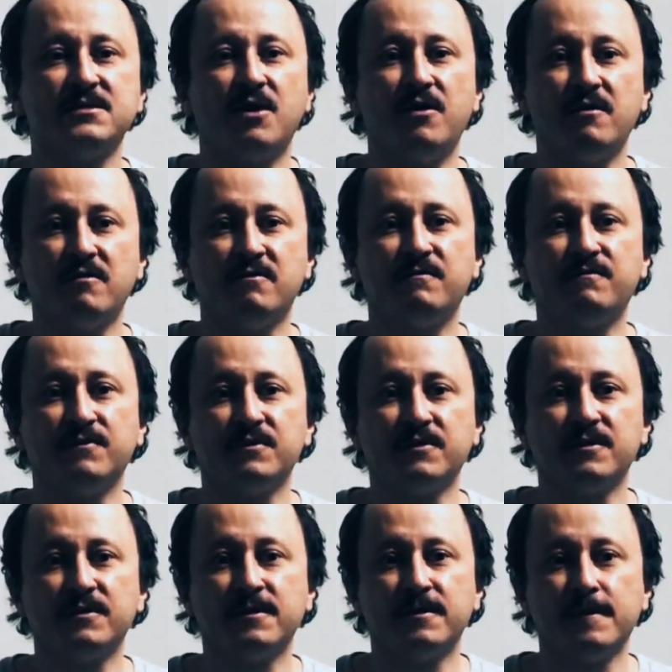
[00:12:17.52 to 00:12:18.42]
of
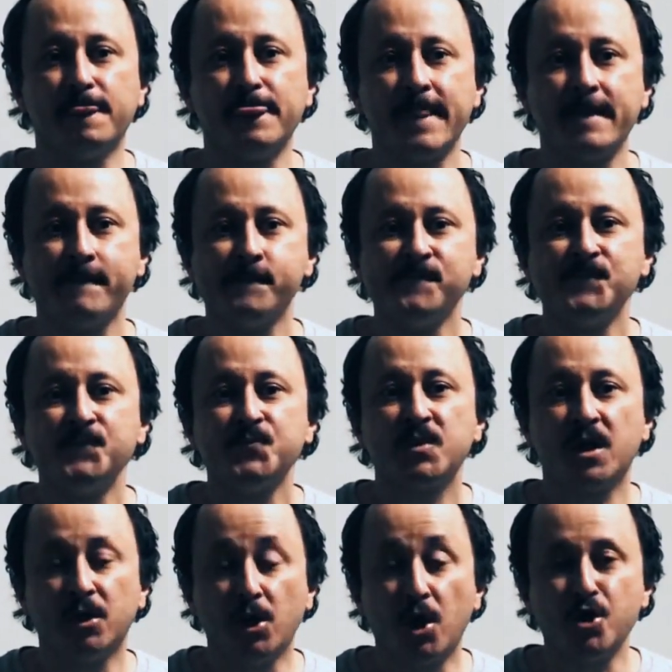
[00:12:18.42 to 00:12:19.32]

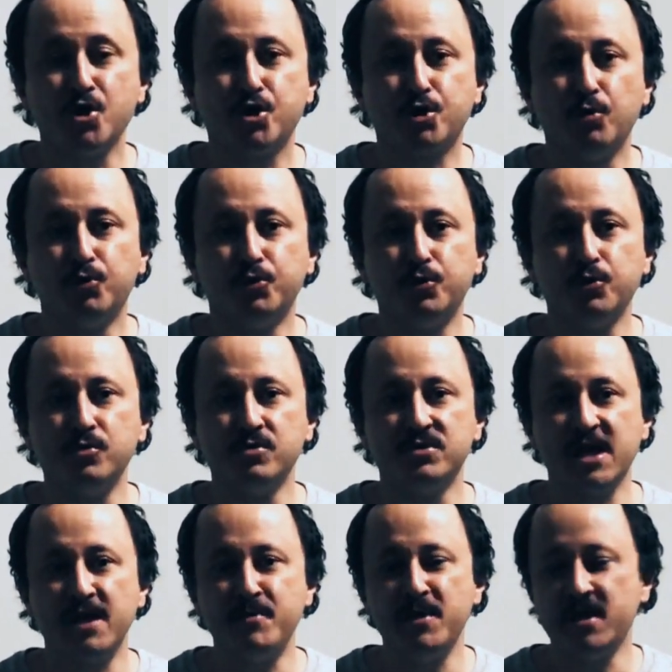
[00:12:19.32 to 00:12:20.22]
logical
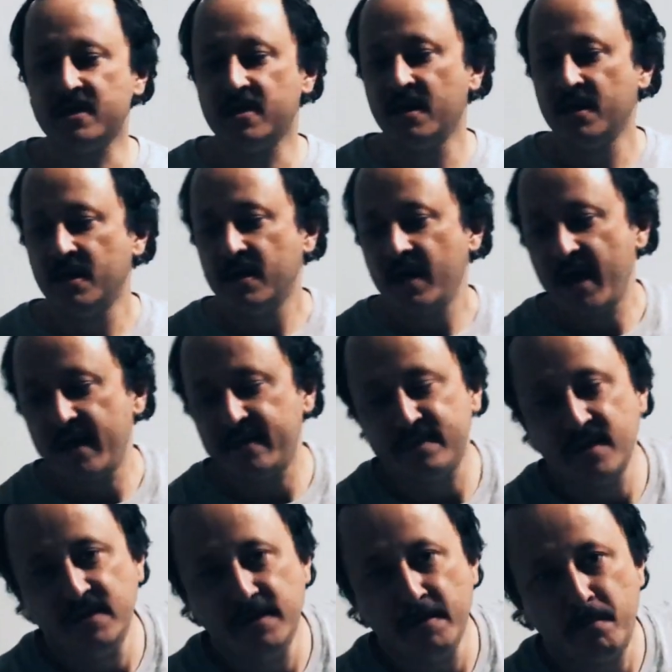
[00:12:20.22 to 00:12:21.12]
tools. I mean,
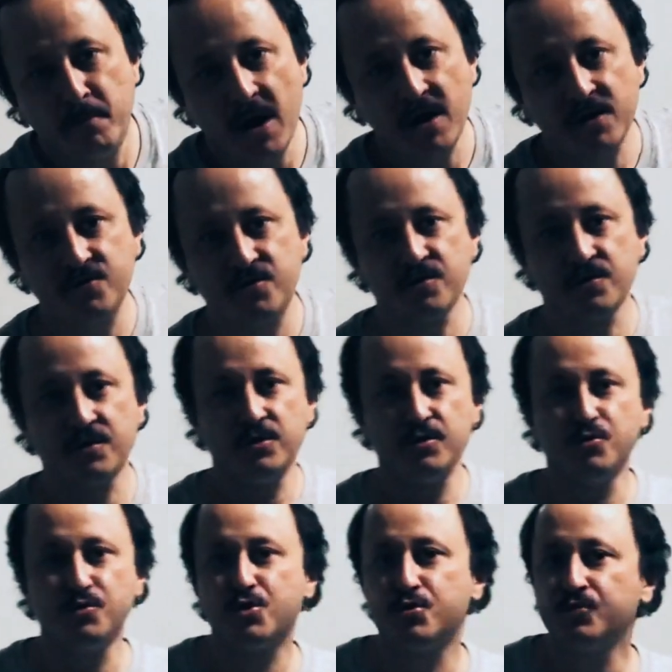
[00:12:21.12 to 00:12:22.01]
at the departure,
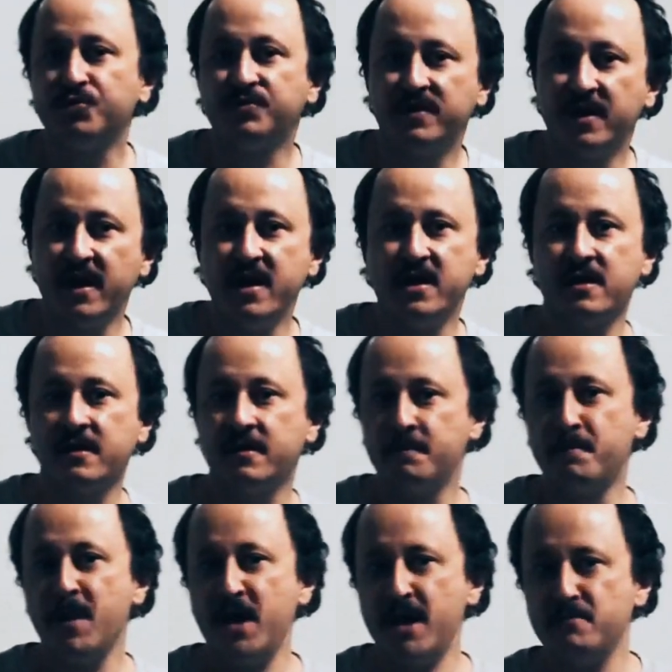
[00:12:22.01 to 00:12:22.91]
you should
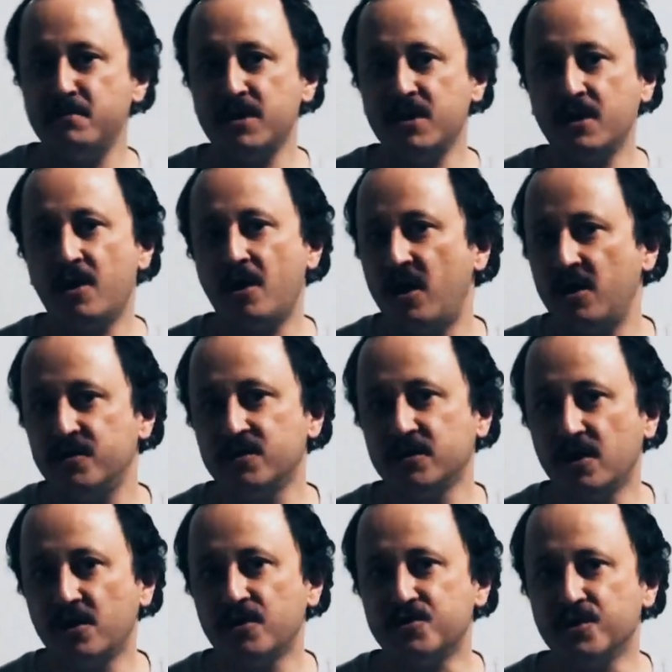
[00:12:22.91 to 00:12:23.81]
take maybe other
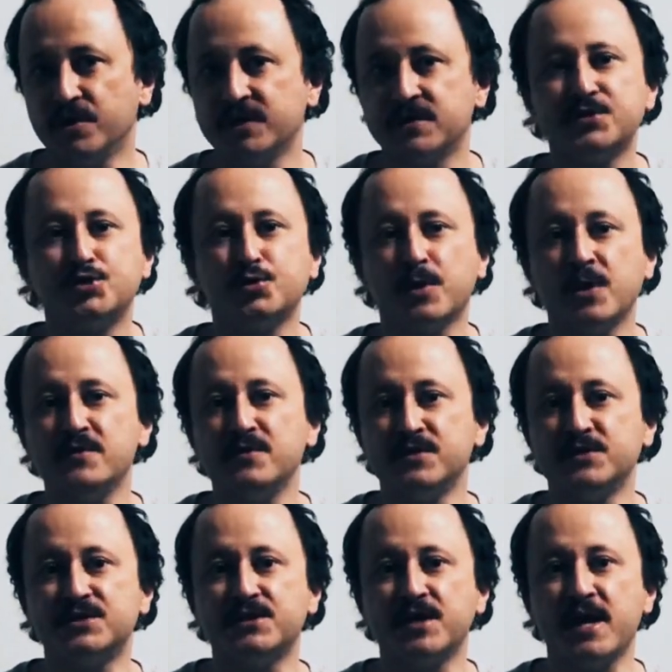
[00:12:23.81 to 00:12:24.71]
logics to
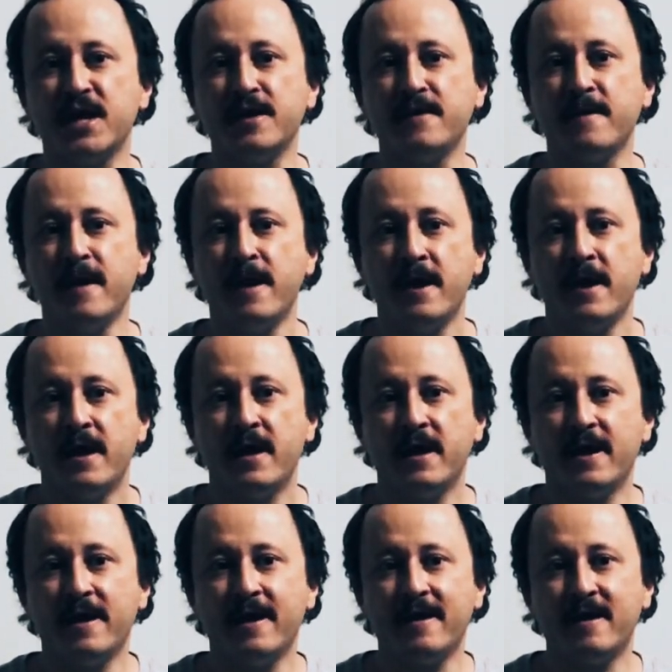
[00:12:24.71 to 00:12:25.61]
understand,
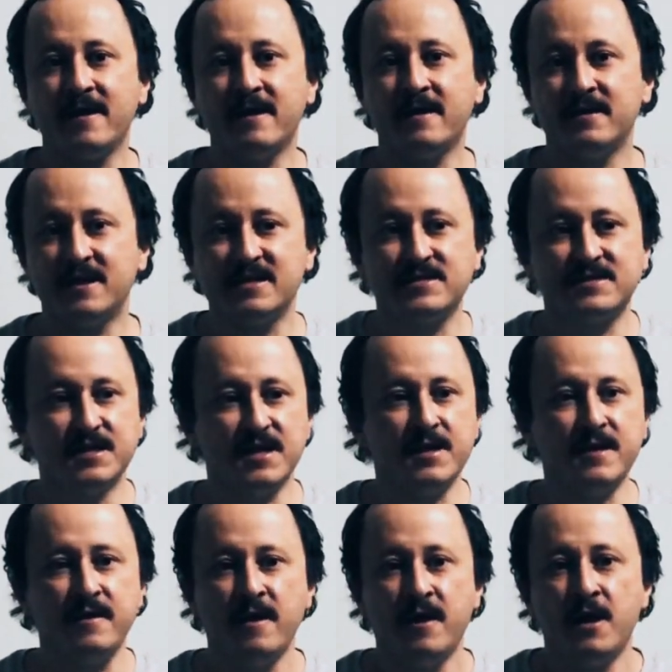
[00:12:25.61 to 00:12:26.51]
let's
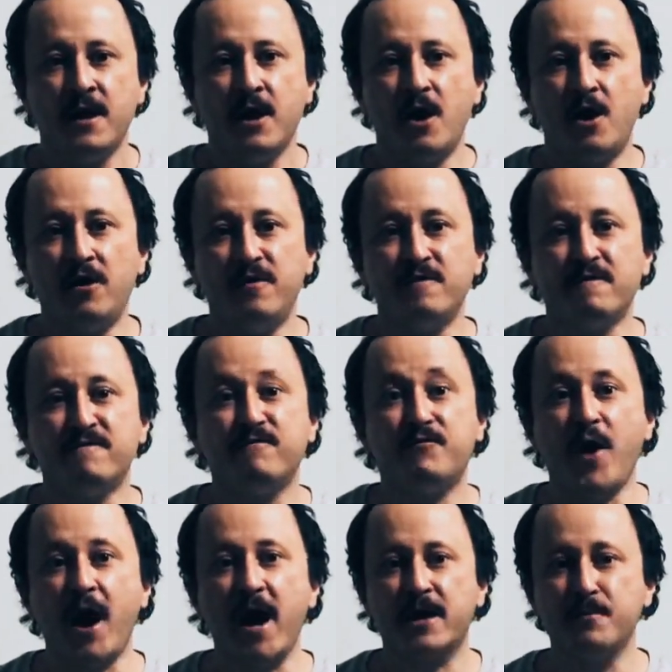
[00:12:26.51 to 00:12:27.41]
say, other
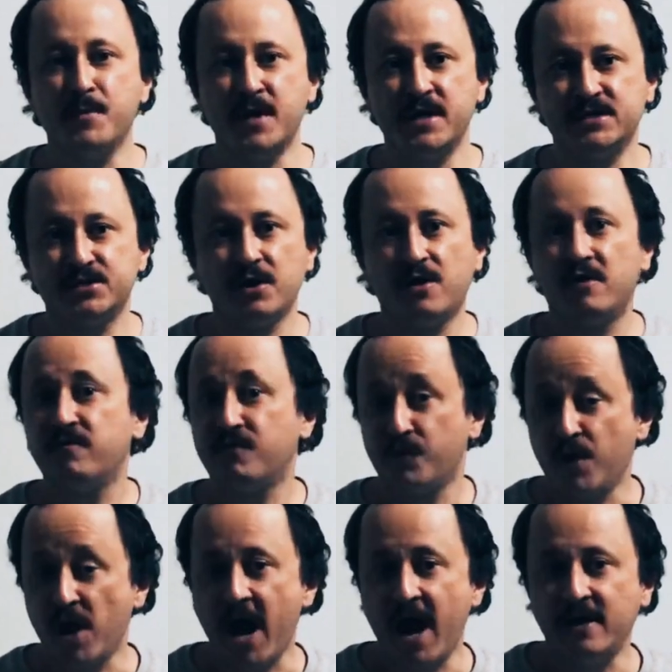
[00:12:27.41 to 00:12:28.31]
fragments
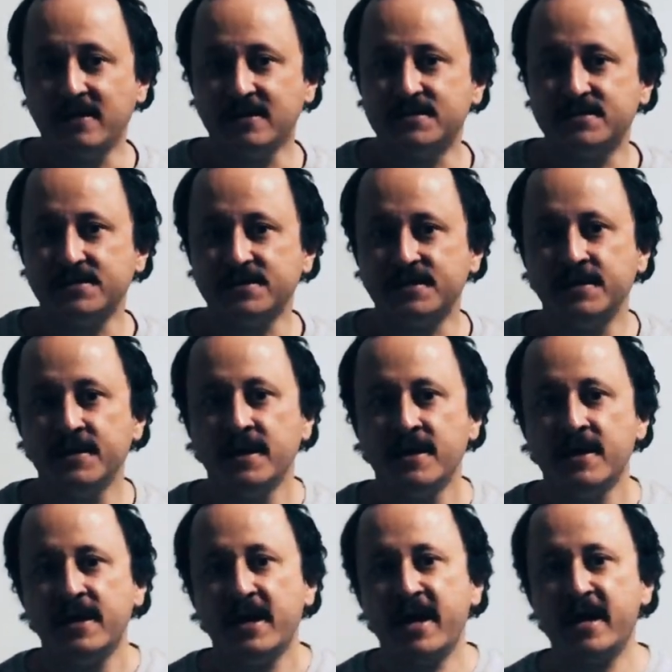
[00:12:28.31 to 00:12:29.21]
of reality.
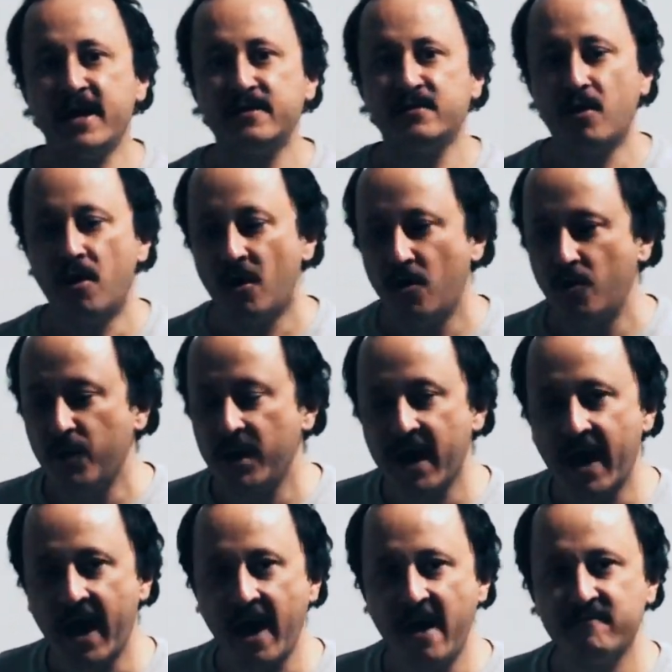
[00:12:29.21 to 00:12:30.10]
And all
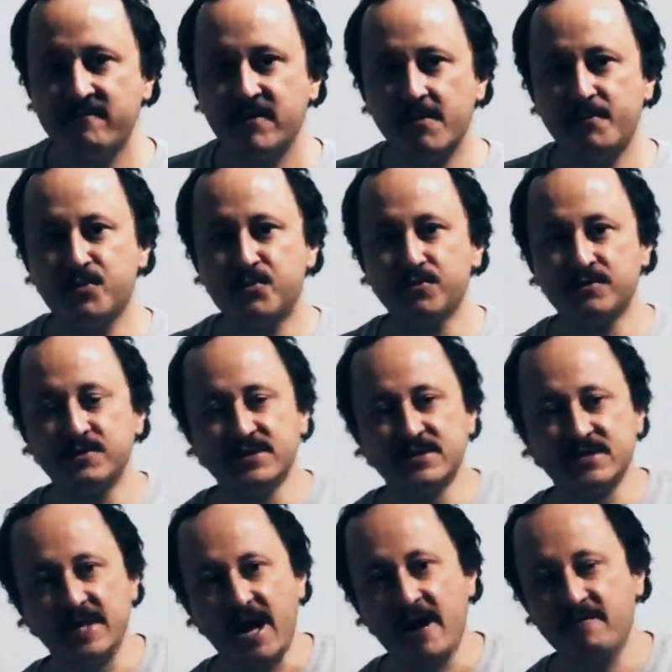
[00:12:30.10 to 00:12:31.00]
we have up to
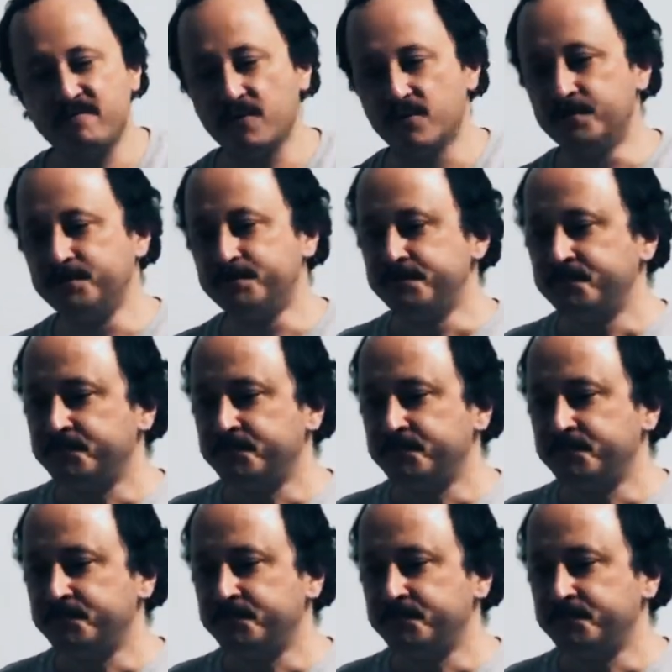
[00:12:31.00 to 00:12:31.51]
this level